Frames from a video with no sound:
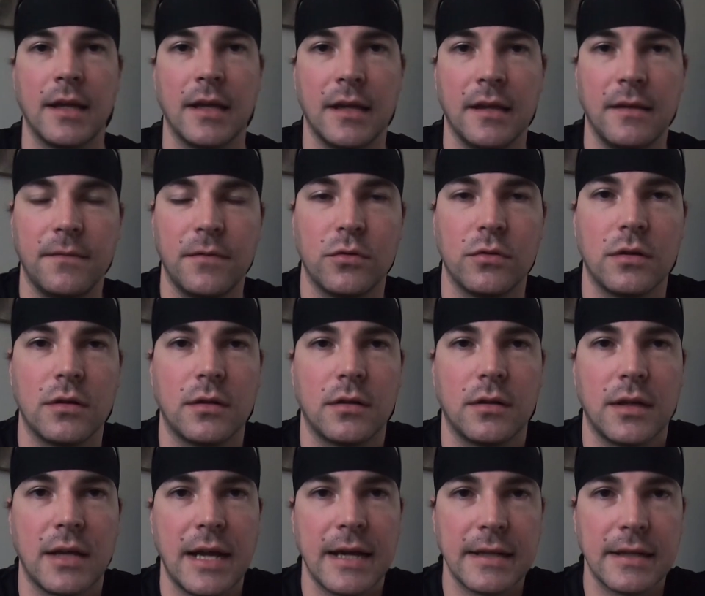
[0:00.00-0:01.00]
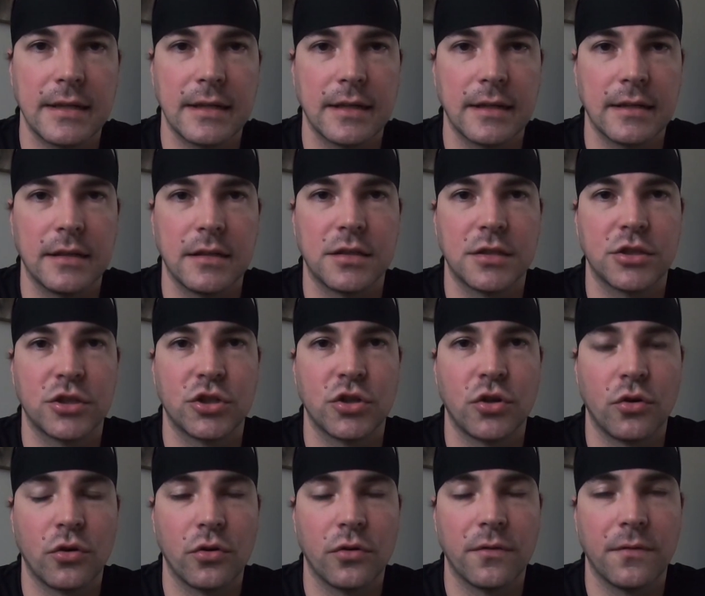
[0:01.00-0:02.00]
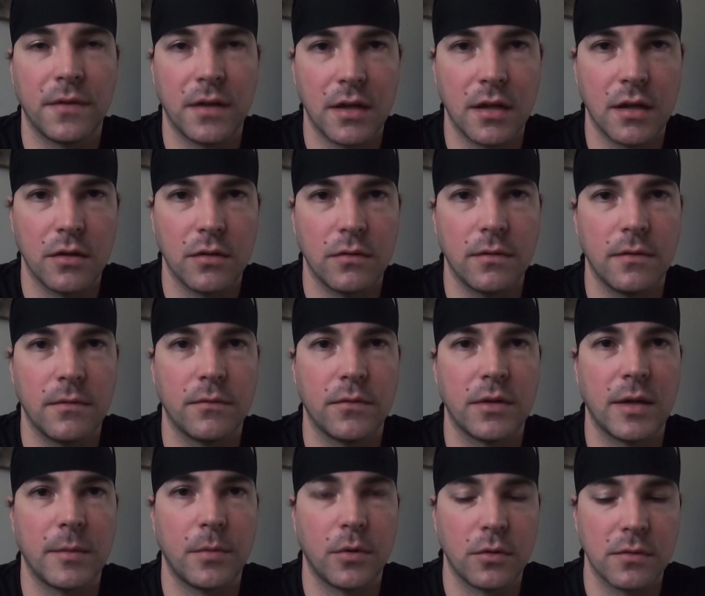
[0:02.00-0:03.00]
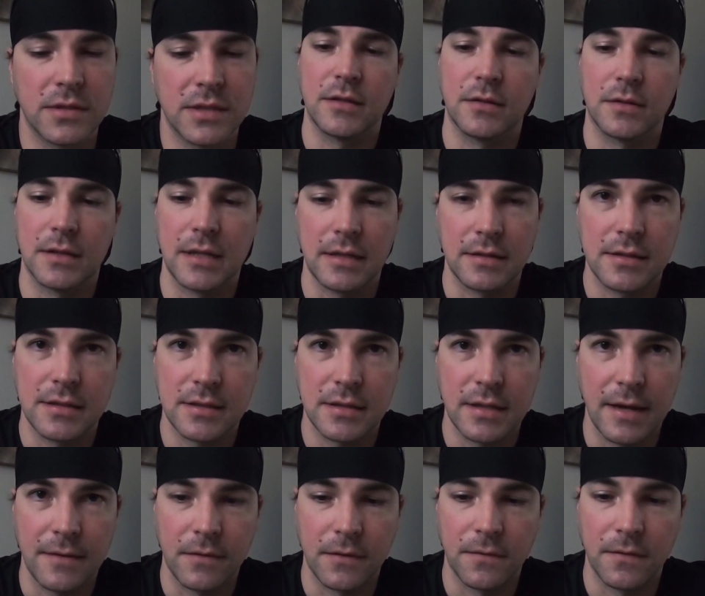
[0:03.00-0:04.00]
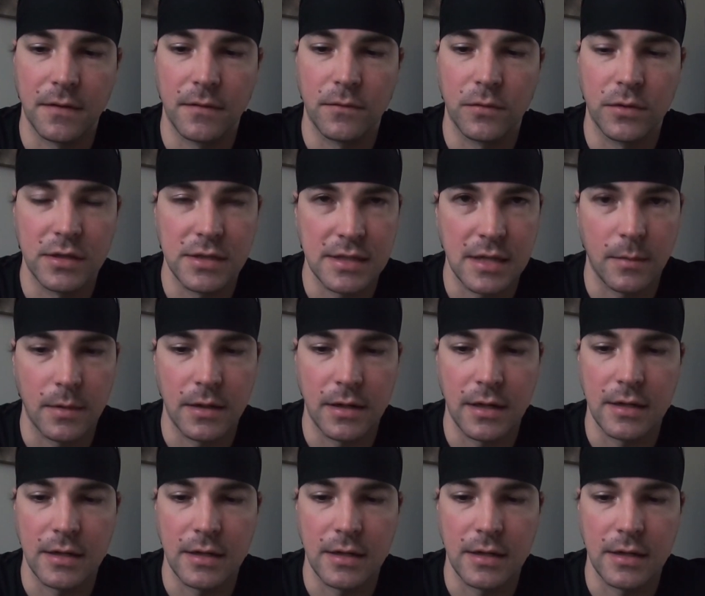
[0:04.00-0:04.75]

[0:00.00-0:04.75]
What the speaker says: If you like this short video what I post, so that's everything what this camera